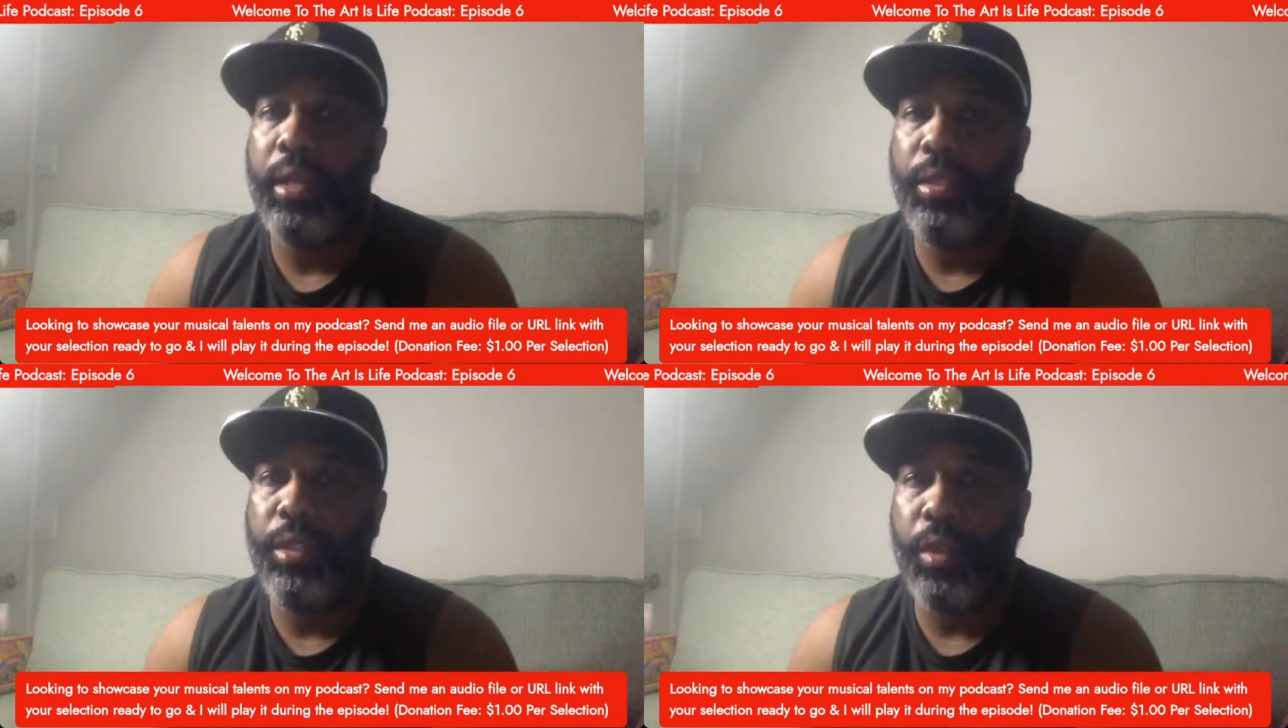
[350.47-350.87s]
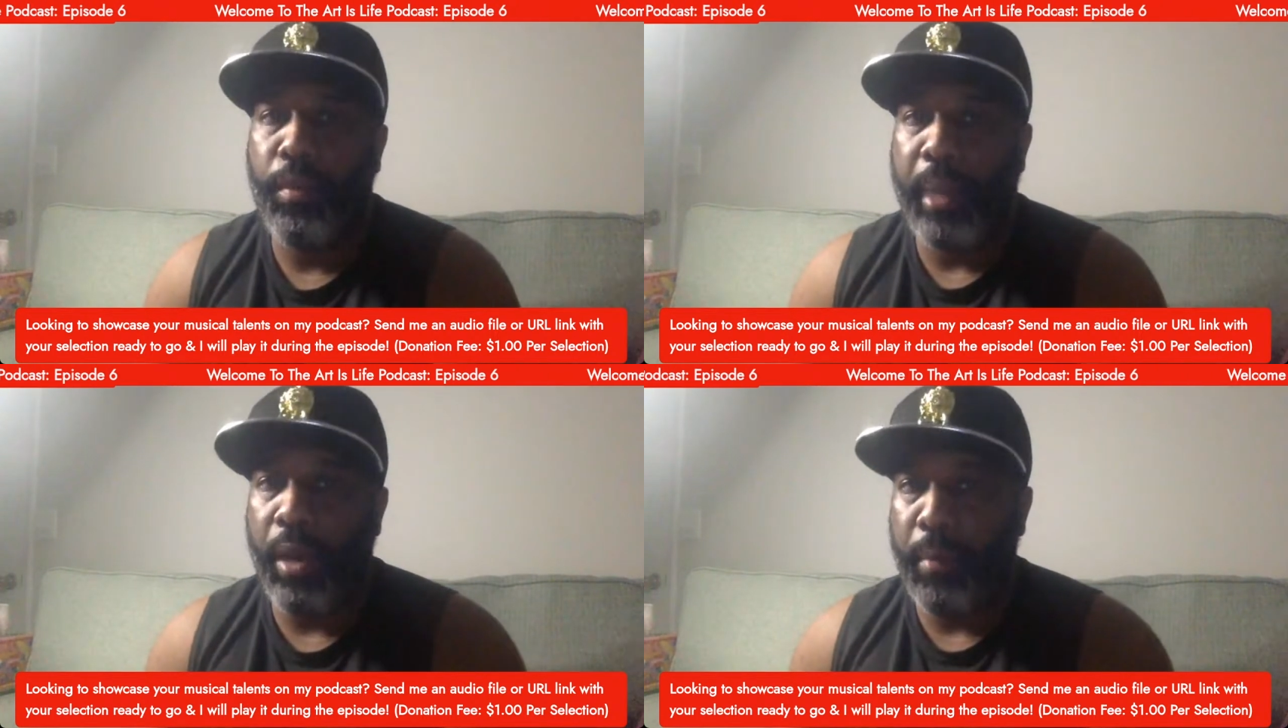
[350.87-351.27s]

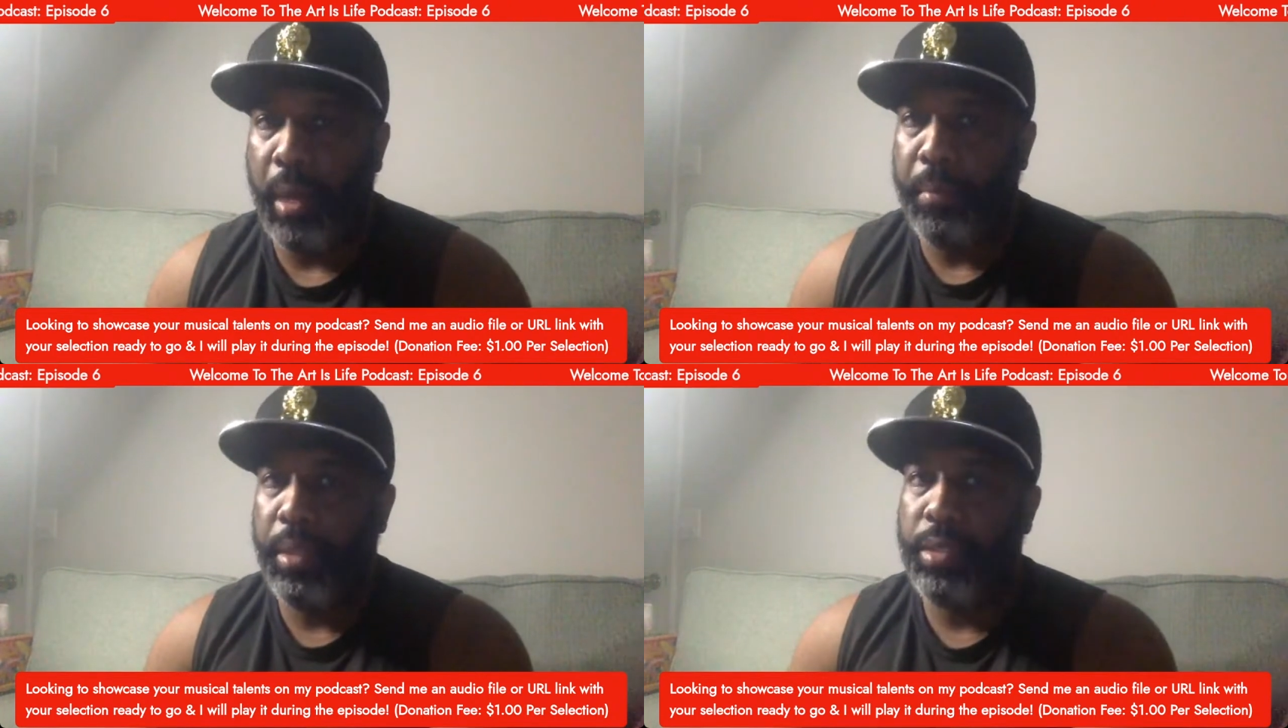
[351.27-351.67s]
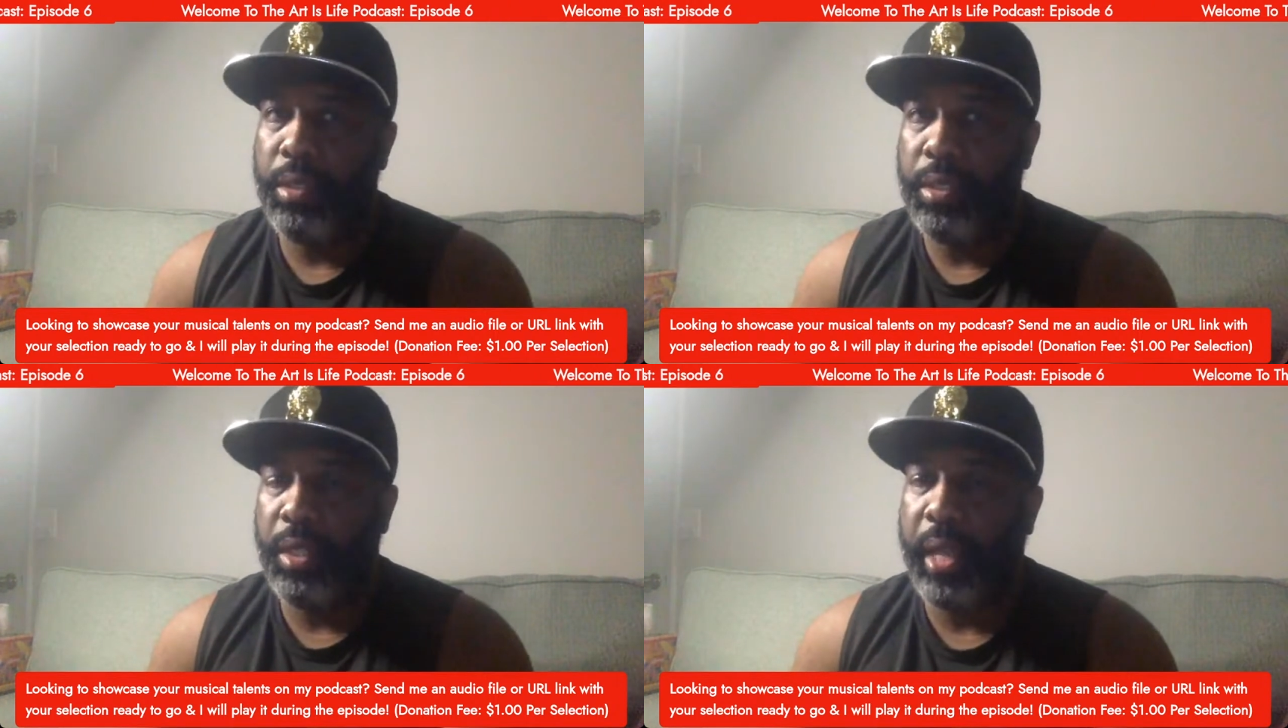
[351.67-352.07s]
about my
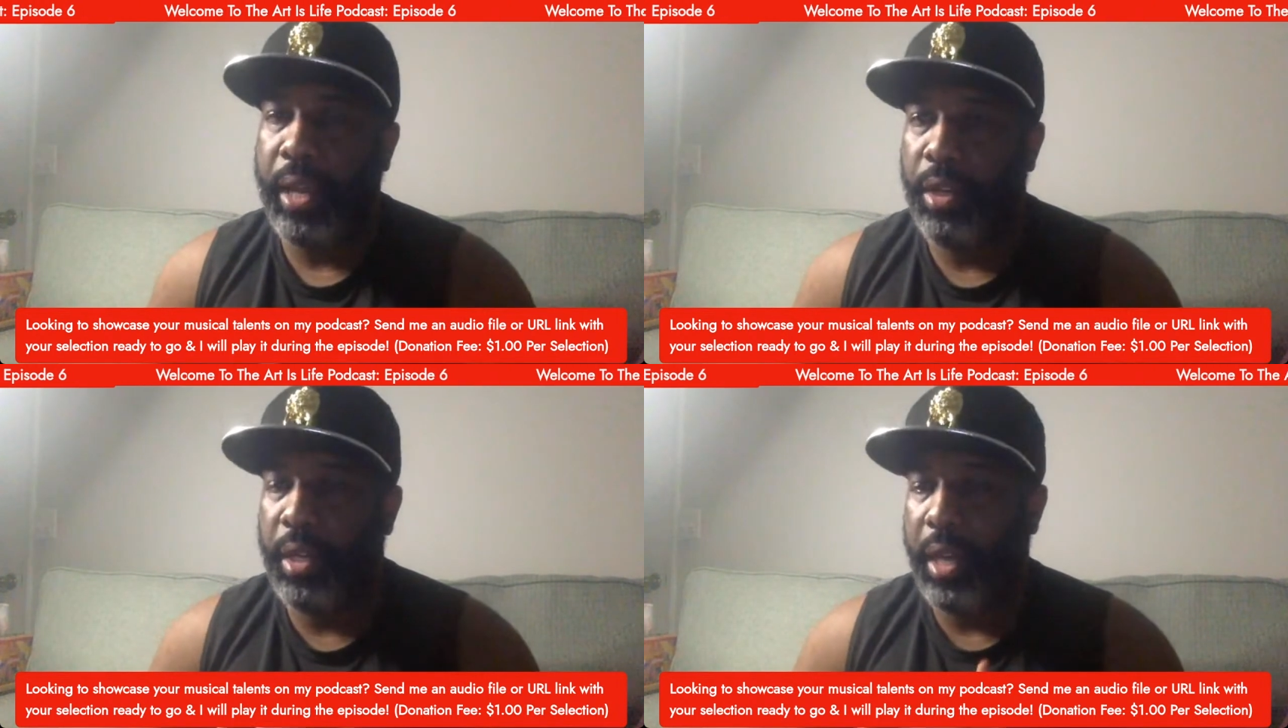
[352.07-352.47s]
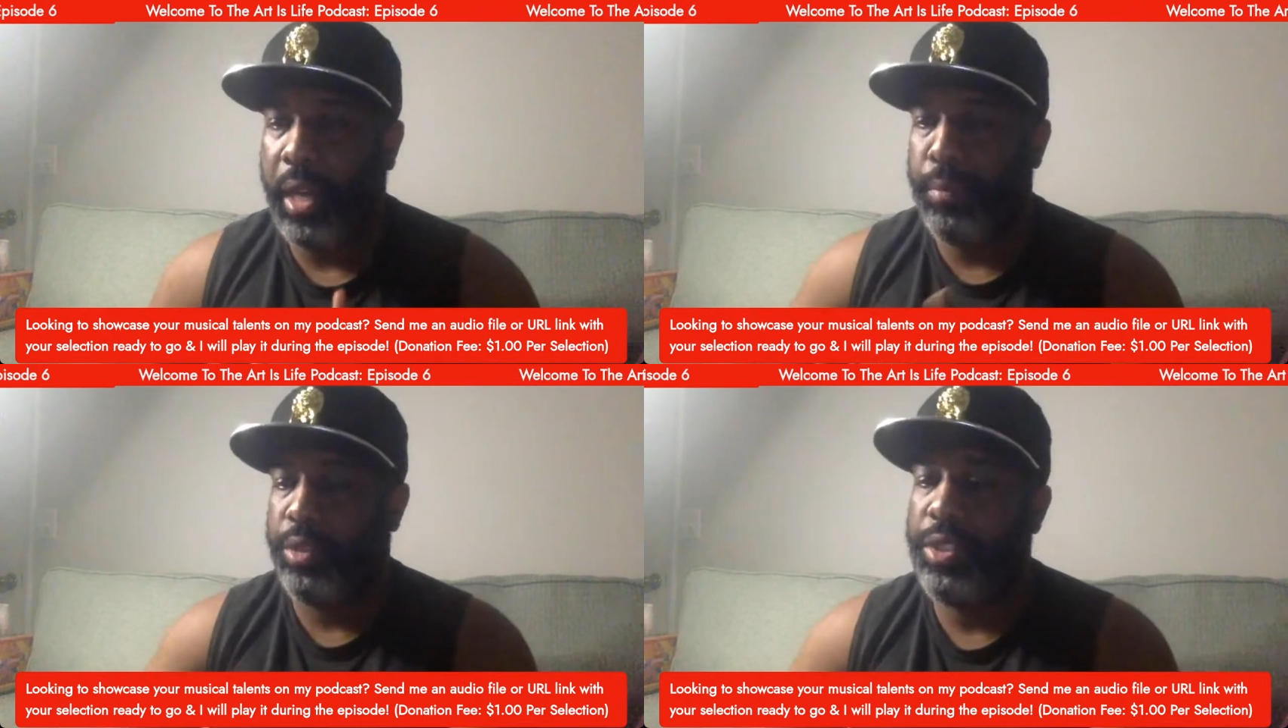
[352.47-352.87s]
business and how to kind of
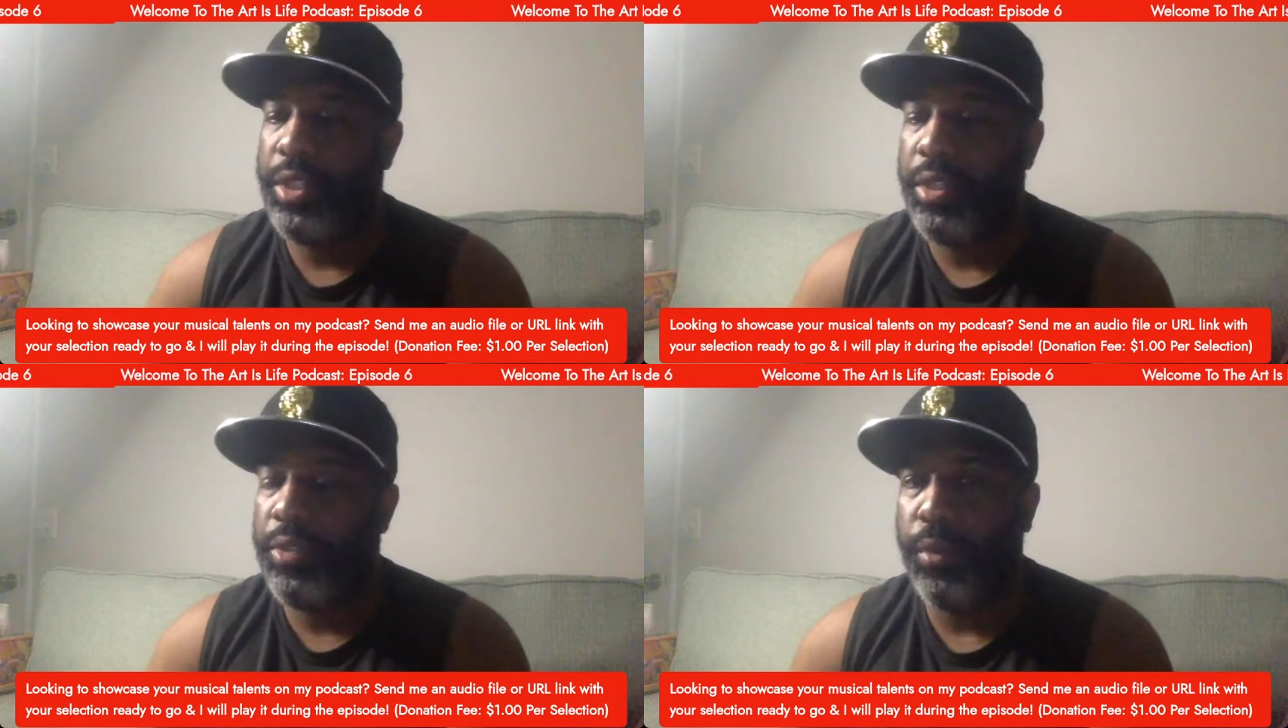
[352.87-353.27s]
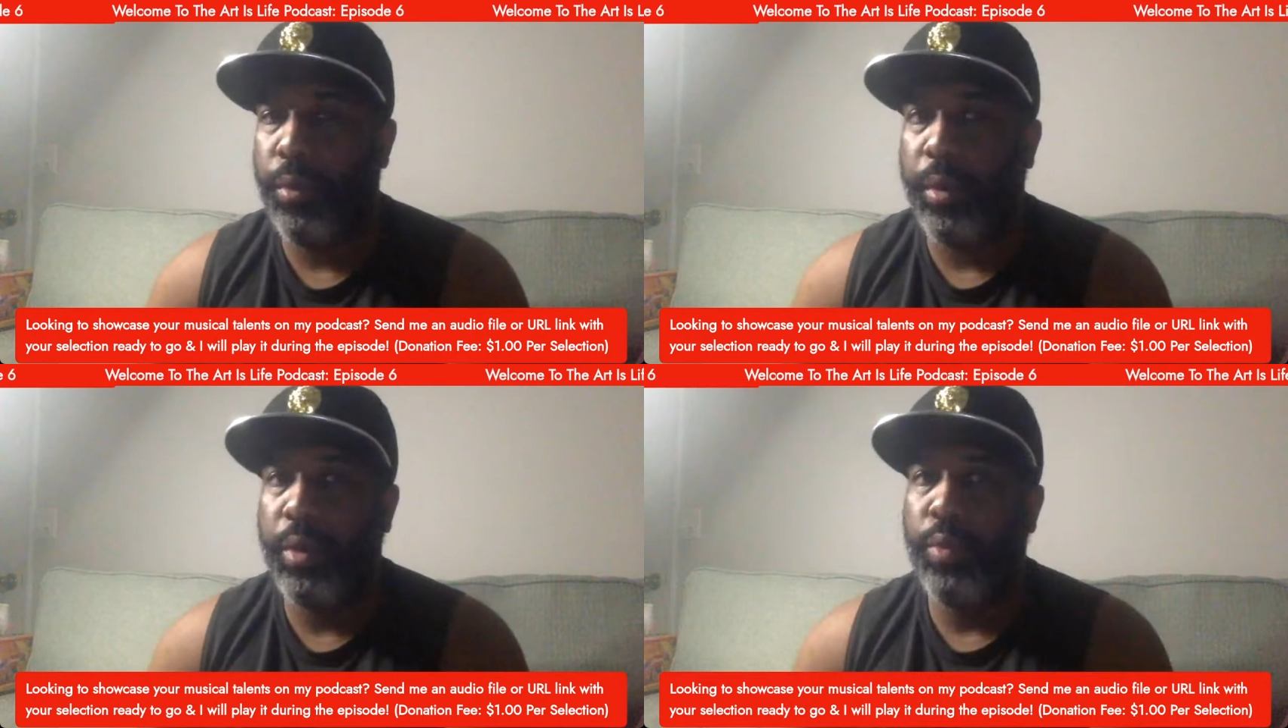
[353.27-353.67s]
proceed
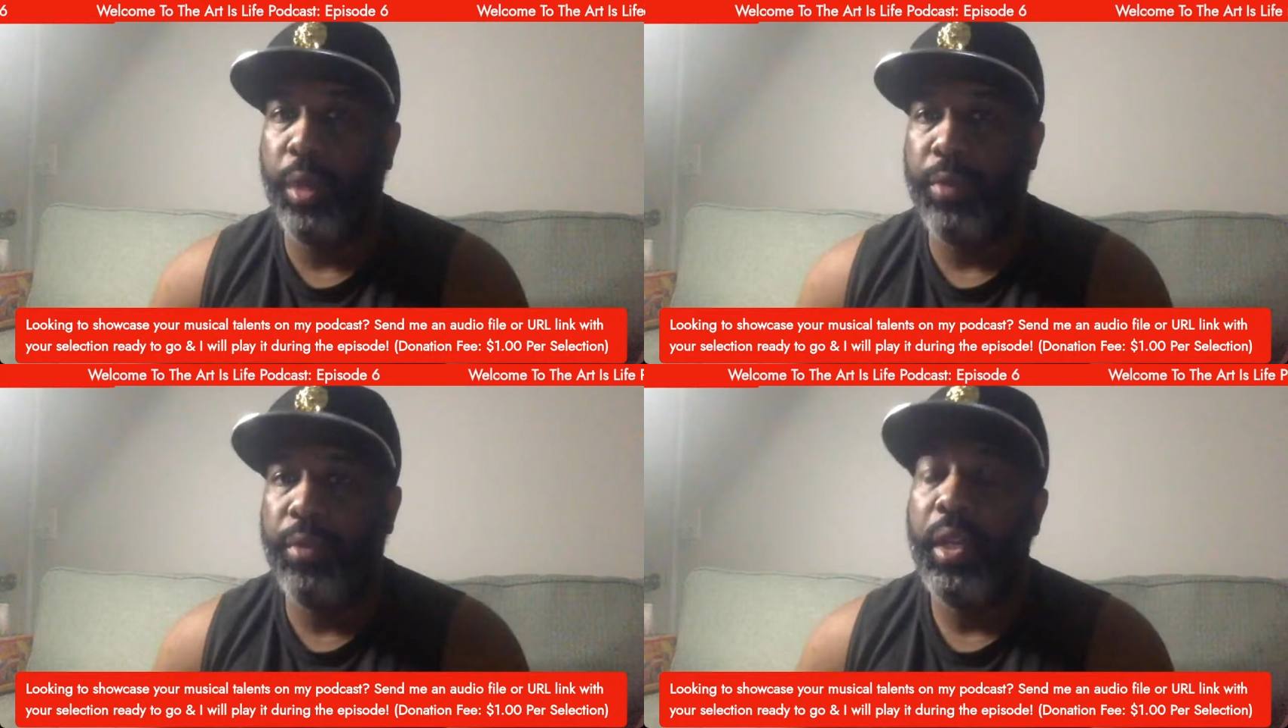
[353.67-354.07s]
forward with